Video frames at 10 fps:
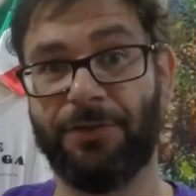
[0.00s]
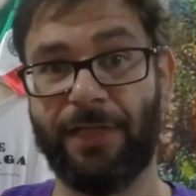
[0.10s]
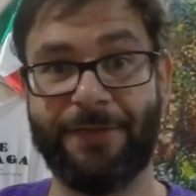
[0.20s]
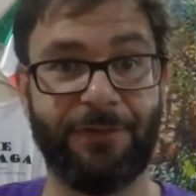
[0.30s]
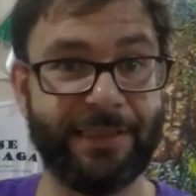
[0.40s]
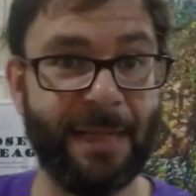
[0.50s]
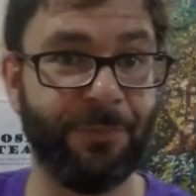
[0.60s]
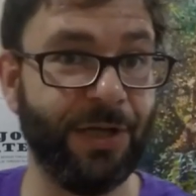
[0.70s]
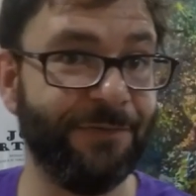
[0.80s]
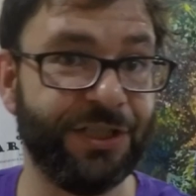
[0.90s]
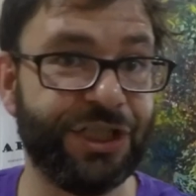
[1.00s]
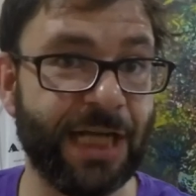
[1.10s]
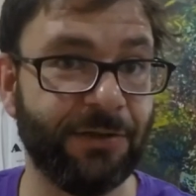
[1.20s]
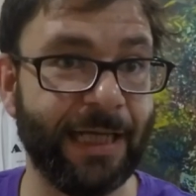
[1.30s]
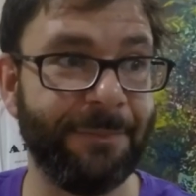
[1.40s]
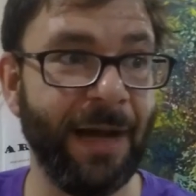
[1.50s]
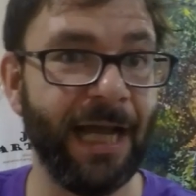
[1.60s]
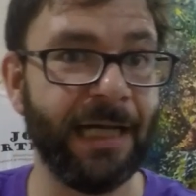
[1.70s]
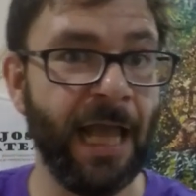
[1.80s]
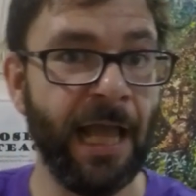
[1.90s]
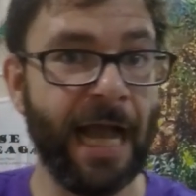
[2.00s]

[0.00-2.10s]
So, like, for example, even a channel like mine,